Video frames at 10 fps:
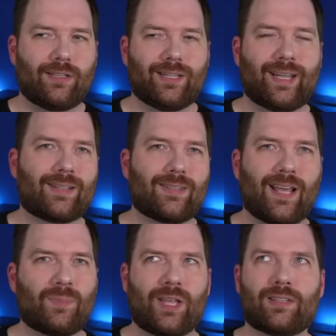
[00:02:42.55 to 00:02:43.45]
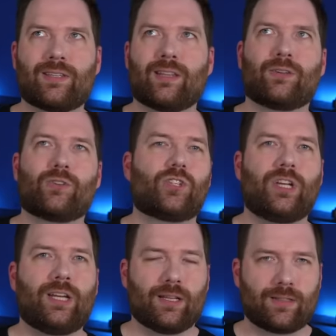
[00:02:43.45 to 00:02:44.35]
that that, that means that they're
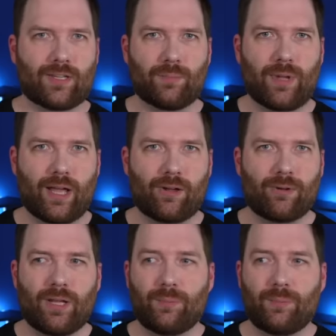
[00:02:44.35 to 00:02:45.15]
cheating somehow